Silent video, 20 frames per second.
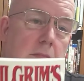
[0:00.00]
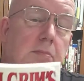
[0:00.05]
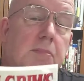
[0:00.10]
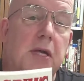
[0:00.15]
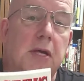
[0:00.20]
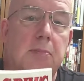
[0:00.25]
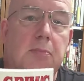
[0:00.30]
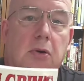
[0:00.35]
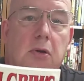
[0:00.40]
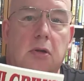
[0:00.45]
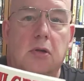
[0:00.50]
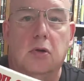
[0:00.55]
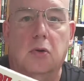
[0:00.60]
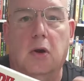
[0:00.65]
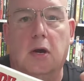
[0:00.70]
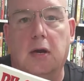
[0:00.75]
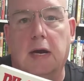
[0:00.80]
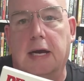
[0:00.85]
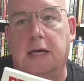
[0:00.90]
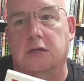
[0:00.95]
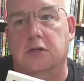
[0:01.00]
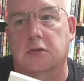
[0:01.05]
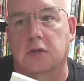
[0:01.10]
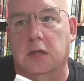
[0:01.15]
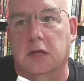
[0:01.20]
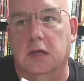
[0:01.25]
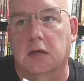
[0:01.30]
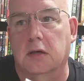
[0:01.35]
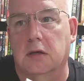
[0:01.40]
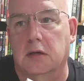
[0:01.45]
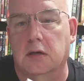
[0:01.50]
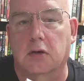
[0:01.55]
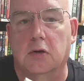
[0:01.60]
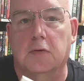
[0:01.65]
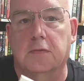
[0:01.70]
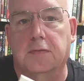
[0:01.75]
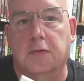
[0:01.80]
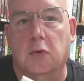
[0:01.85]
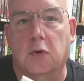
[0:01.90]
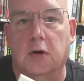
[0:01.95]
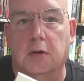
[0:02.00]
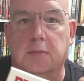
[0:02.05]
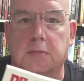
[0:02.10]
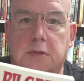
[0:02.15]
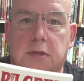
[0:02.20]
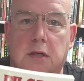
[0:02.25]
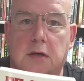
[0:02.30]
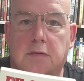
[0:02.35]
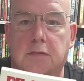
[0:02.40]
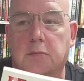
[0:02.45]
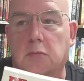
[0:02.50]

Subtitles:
people who are actually forms of